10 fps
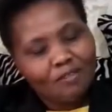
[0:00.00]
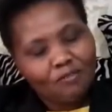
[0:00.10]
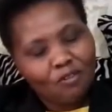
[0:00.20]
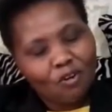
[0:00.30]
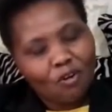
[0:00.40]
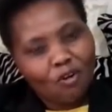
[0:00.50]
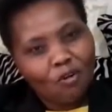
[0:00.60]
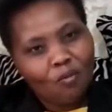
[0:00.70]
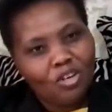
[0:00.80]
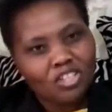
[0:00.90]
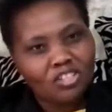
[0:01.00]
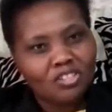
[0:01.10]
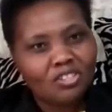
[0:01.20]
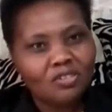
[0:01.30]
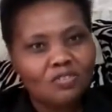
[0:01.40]
for watching
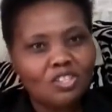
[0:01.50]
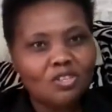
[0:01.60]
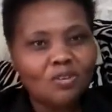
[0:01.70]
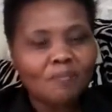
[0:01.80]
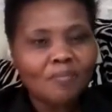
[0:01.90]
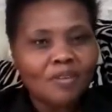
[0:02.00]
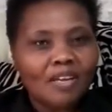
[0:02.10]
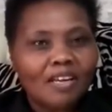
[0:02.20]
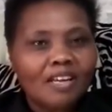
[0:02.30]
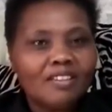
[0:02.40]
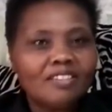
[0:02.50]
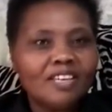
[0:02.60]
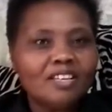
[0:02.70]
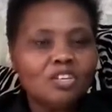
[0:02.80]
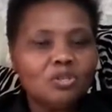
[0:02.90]
this video. And
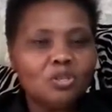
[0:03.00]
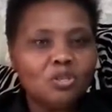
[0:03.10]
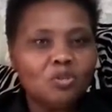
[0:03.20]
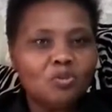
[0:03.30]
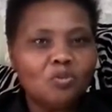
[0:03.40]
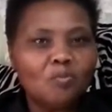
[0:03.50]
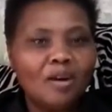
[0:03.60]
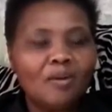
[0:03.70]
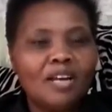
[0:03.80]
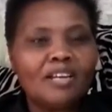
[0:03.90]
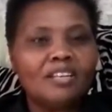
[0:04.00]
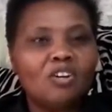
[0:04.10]
thank you to my one and